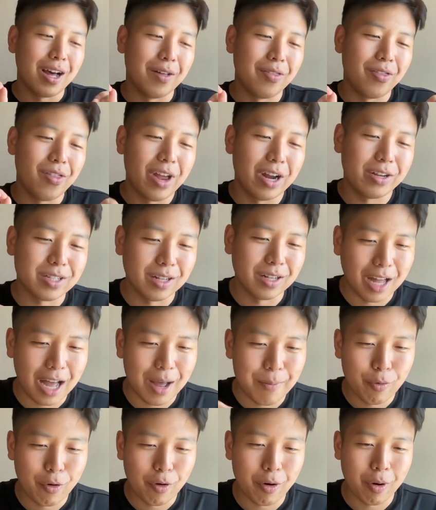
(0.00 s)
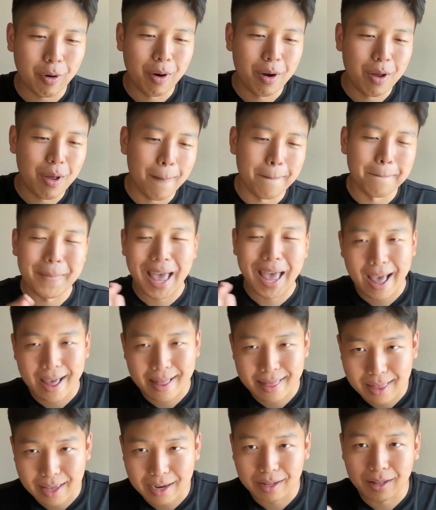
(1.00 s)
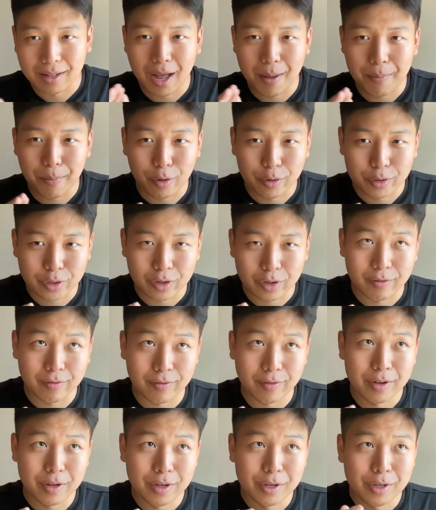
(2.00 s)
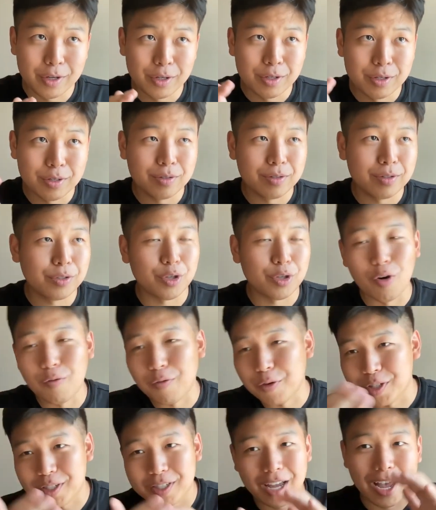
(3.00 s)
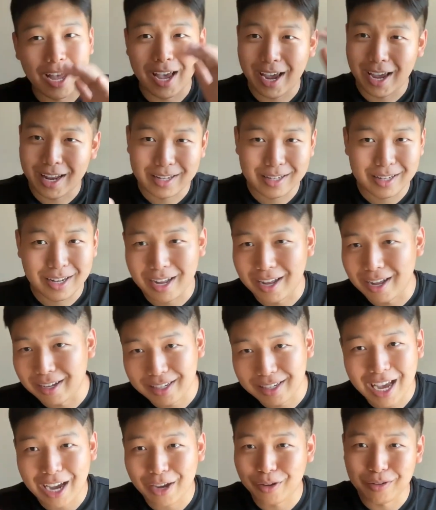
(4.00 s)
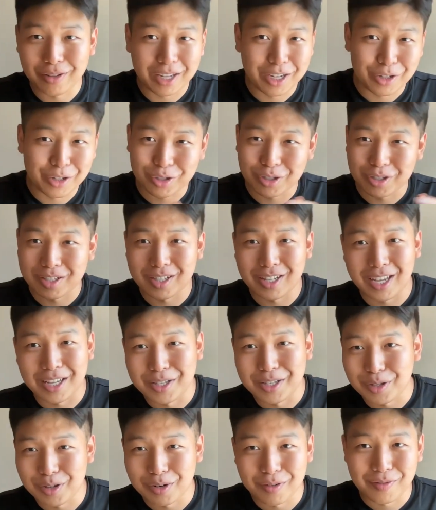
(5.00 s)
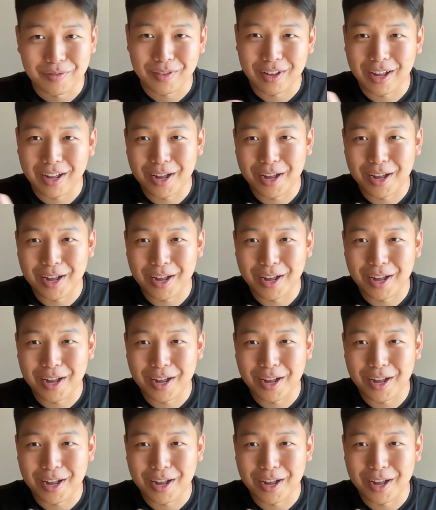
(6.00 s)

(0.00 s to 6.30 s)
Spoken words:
there's a lot more math and a lot more sort of server side calculation and sort of